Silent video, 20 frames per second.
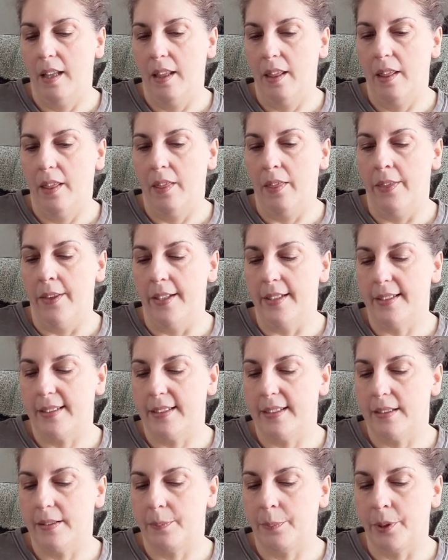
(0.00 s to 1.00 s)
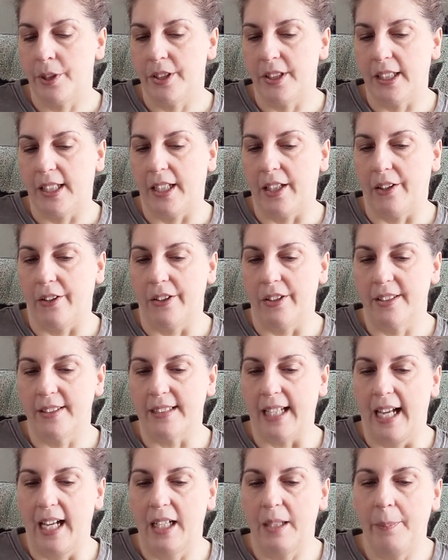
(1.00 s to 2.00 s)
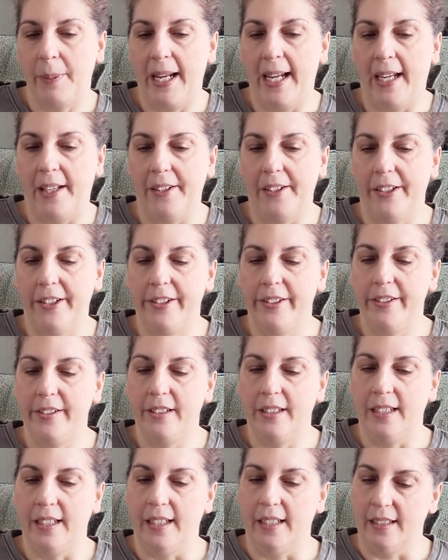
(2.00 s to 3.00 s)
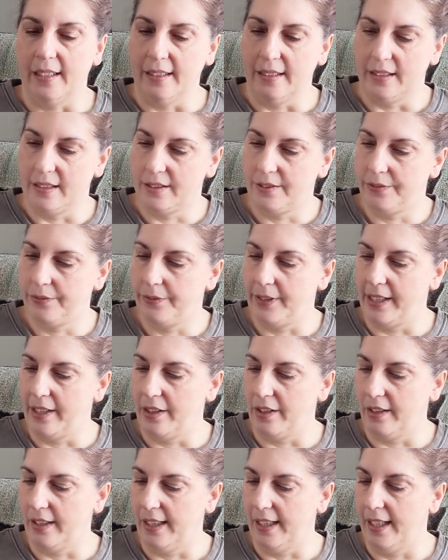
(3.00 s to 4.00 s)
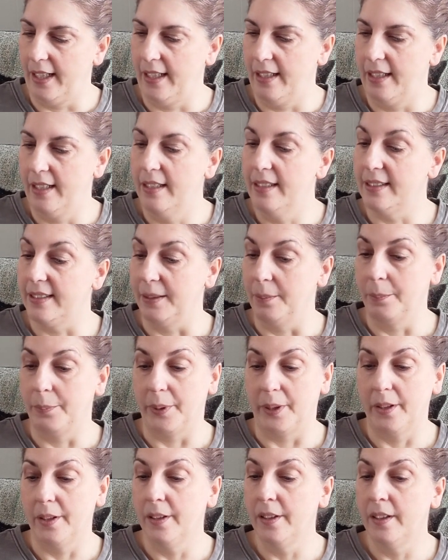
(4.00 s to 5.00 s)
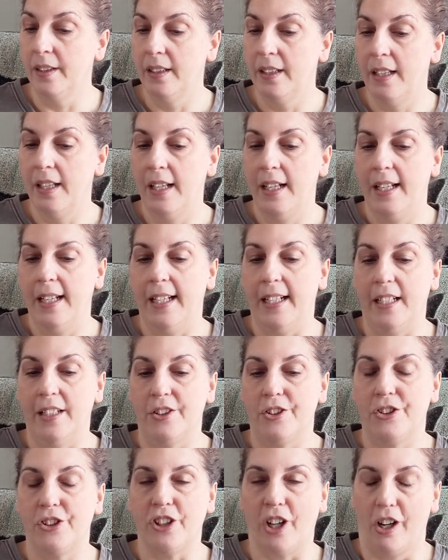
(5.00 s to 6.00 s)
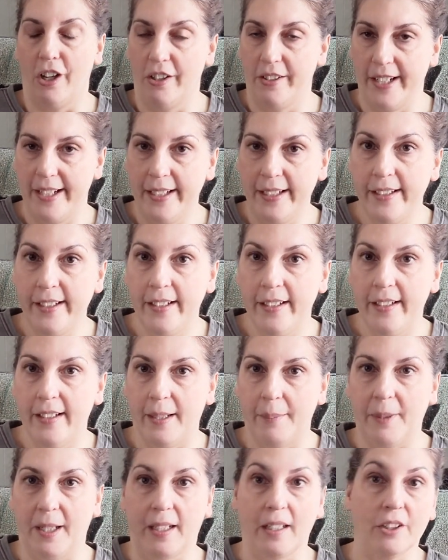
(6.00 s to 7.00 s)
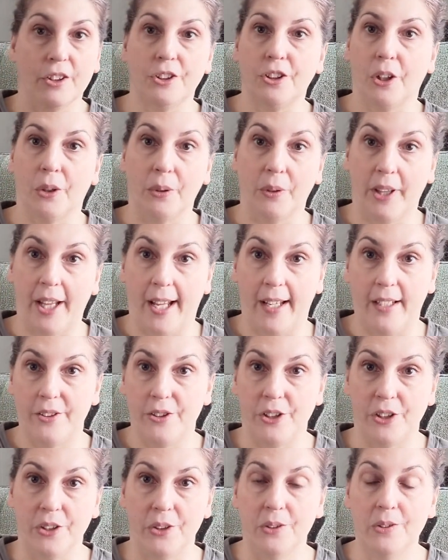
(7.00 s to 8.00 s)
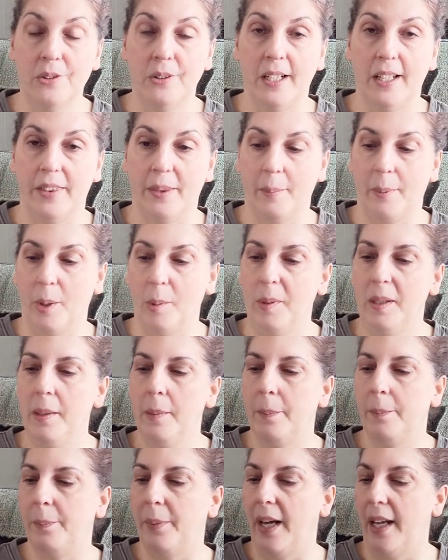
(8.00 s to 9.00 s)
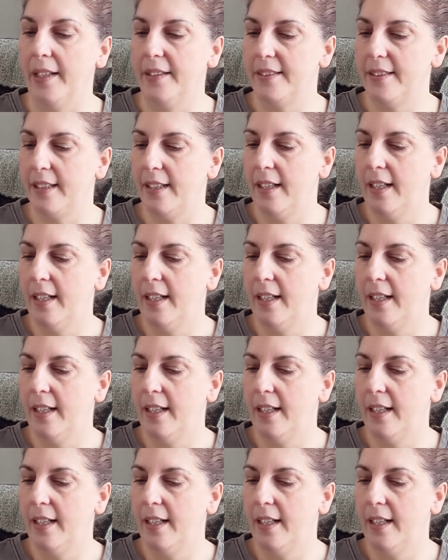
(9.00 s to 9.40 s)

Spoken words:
This particular sock pattern is fairly simple. It is charted. I'm not going to show that to you at the moment, but